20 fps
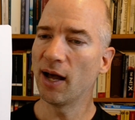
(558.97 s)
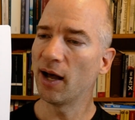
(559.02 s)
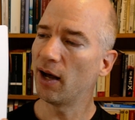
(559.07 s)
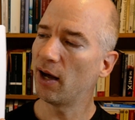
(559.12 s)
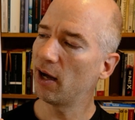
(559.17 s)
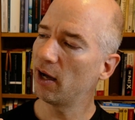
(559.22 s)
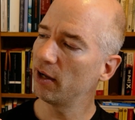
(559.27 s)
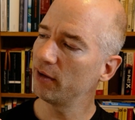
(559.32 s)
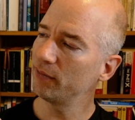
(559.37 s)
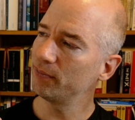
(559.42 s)

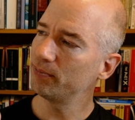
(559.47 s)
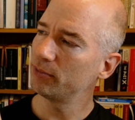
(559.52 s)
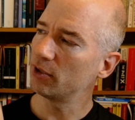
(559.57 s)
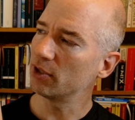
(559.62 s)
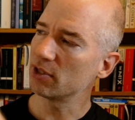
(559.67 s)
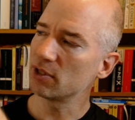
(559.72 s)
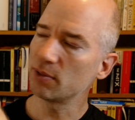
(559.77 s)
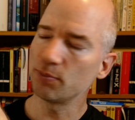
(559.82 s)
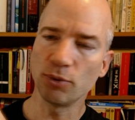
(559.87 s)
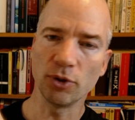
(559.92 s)
I
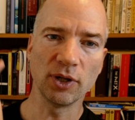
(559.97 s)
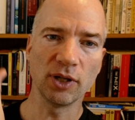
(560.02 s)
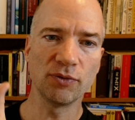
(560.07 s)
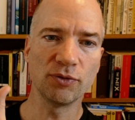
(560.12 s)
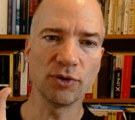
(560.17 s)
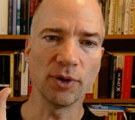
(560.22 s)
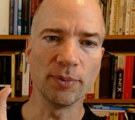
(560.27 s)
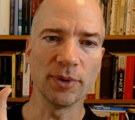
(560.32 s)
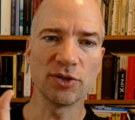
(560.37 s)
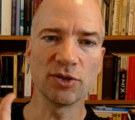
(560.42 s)
just put it
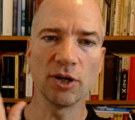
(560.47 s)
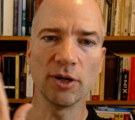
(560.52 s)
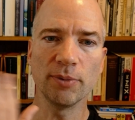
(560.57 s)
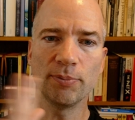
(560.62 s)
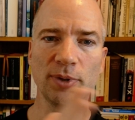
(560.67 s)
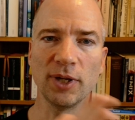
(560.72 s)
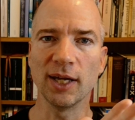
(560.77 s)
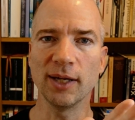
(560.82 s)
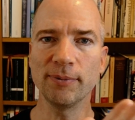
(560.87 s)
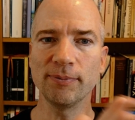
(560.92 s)
from the top
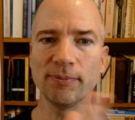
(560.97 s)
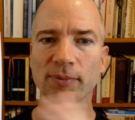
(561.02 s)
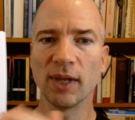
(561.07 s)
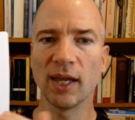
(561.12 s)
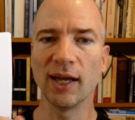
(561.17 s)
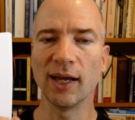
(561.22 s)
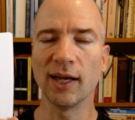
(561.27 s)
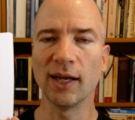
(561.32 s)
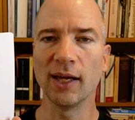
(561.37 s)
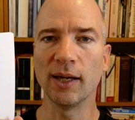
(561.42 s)
here,
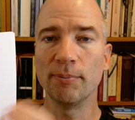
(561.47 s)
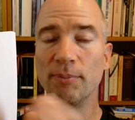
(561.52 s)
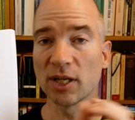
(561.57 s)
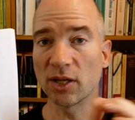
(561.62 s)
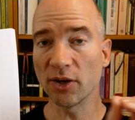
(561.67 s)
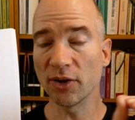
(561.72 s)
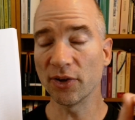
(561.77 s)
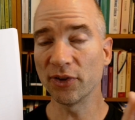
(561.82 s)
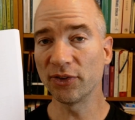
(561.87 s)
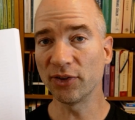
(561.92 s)

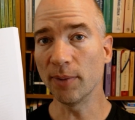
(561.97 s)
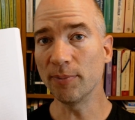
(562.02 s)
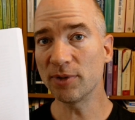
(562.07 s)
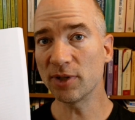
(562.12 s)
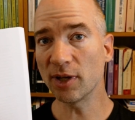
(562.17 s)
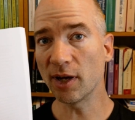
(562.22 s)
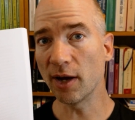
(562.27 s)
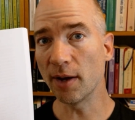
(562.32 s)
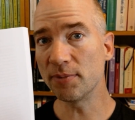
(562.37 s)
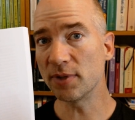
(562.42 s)
because
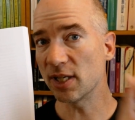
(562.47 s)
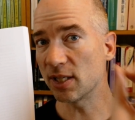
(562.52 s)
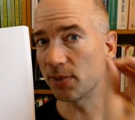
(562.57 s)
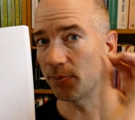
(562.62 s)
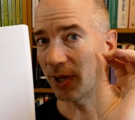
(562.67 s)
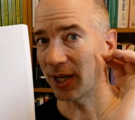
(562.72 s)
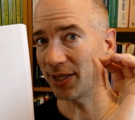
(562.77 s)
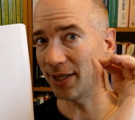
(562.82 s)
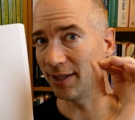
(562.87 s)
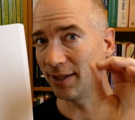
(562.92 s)
sometimes,
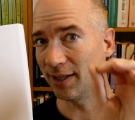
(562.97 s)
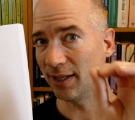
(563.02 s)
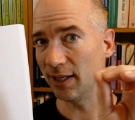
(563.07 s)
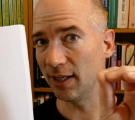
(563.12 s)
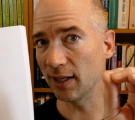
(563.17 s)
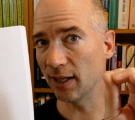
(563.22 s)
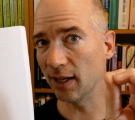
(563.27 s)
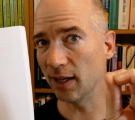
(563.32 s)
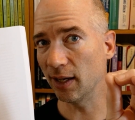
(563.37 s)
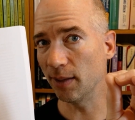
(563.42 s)
especially
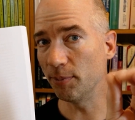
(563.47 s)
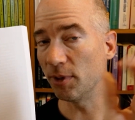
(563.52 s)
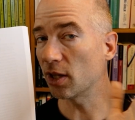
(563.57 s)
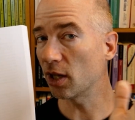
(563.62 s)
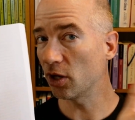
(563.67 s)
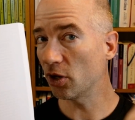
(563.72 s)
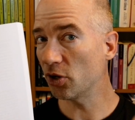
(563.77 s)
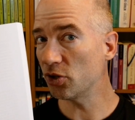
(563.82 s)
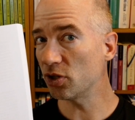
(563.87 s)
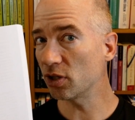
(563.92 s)
the
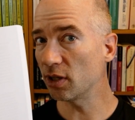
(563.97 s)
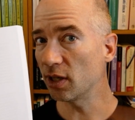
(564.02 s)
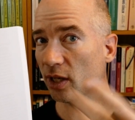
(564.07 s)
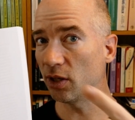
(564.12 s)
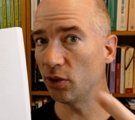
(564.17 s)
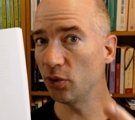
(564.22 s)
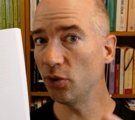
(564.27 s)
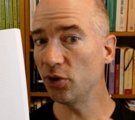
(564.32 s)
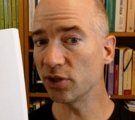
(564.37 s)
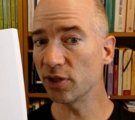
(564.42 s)
mythological
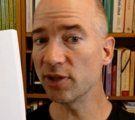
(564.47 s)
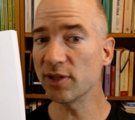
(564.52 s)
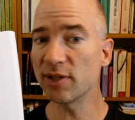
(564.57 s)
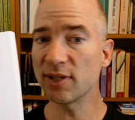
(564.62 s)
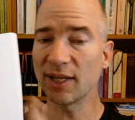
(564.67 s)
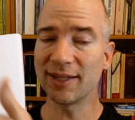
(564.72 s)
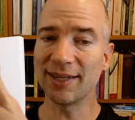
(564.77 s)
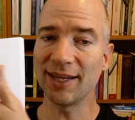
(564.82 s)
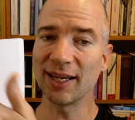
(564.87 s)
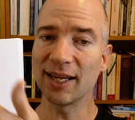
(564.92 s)
allusions, they
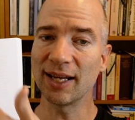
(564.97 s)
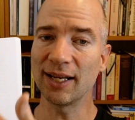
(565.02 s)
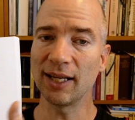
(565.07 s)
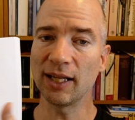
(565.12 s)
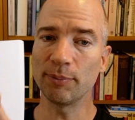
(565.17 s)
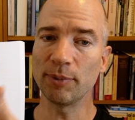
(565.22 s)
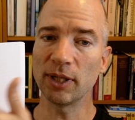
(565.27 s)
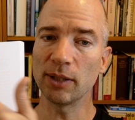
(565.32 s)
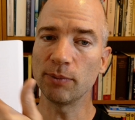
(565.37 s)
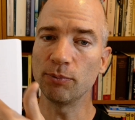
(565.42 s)
take a little
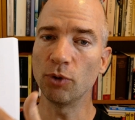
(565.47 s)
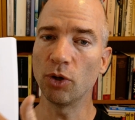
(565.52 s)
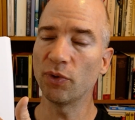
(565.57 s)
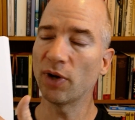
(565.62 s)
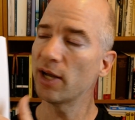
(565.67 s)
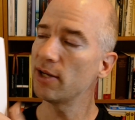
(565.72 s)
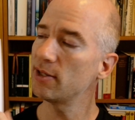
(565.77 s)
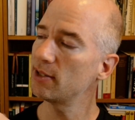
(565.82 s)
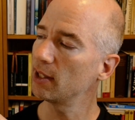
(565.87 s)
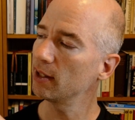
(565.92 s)
bit more
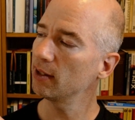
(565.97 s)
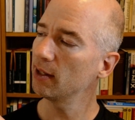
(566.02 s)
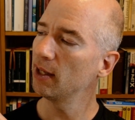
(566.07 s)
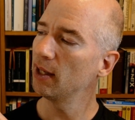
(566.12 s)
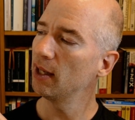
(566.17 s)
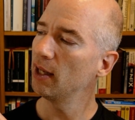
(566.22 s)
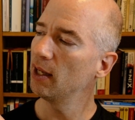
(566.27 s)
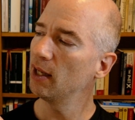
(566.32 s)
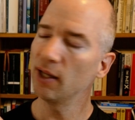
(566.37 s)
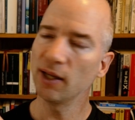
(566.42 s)
writing,
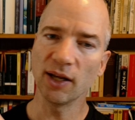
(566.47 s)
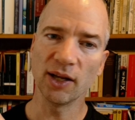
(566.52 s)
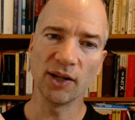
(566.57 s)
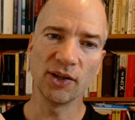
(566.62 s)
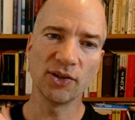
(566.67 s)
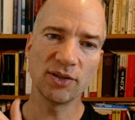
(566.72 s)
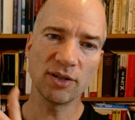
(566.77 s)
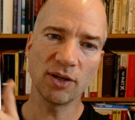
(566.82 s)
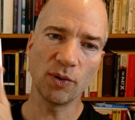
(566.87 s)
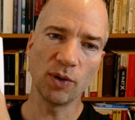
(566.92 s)
and
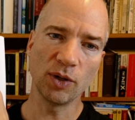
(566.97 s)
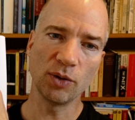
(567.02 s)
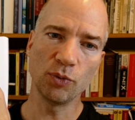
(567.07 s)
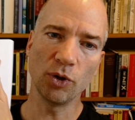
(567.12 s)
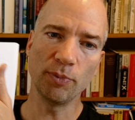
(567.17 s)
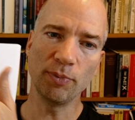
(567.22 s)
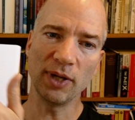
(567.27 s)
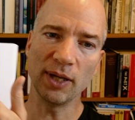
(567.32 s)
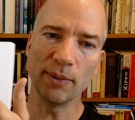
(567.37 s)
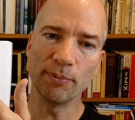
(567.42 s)
so it
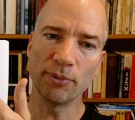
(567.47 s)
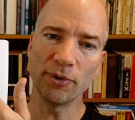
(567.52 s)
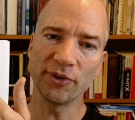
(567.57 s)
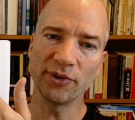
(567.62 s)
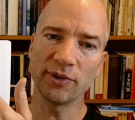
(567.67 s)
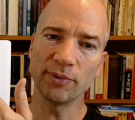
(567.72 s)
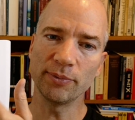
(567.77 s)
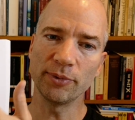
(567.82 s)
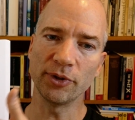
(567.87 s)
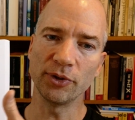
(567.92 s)
would be
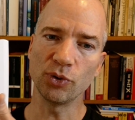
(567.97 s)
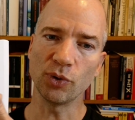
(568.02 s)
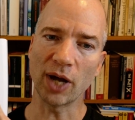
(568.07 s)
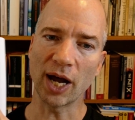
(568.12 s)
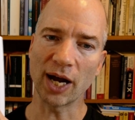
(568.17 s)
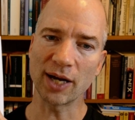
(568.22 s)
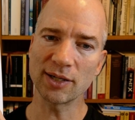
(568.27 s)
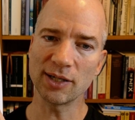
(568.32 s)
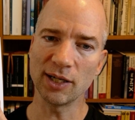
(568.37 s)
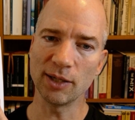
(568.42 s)
impossible to
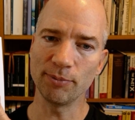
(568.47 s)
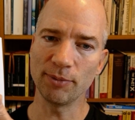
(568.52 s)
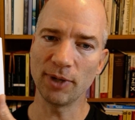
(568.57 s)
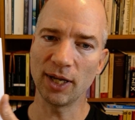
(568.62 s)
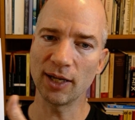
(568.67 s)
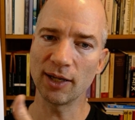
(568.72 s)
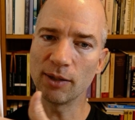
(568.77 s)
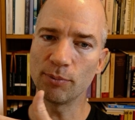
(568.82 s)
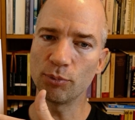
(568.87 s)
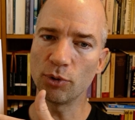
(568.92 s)
actually
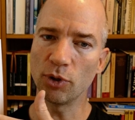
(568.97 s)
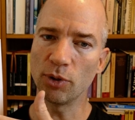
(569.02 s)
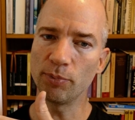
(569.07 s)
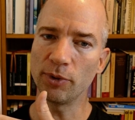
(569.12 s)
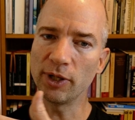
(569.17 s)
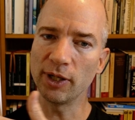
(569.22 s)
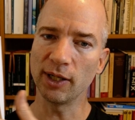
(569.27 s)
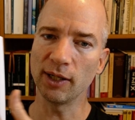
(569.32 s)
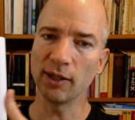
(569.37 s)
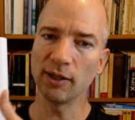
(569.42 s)
make it
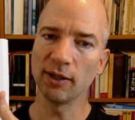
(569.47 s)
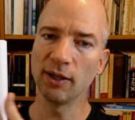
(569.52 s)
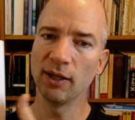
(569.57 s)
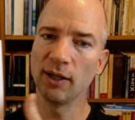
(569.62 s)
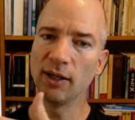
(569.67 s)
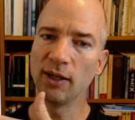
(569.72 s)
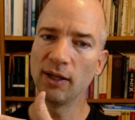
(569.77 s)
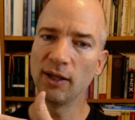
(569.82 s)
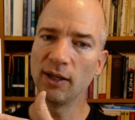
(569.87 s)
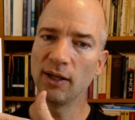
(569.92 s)
properly
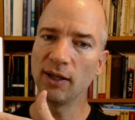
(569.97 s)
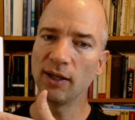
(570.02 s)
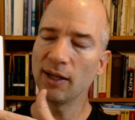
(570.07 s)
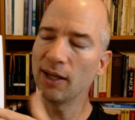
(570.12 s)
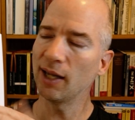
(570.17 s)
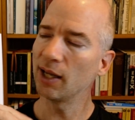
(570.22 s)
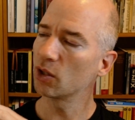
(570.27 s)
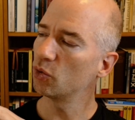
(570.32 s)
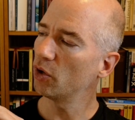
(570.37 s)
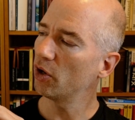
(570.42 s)

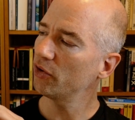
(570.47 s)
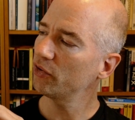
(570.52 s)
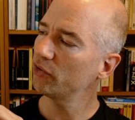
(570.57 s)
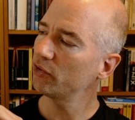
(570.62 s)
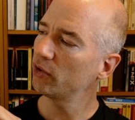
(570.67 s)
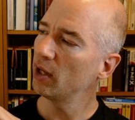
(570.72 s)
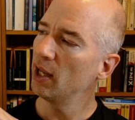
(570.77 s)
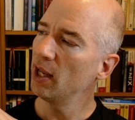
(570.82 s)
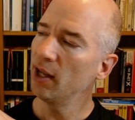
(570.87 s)
across.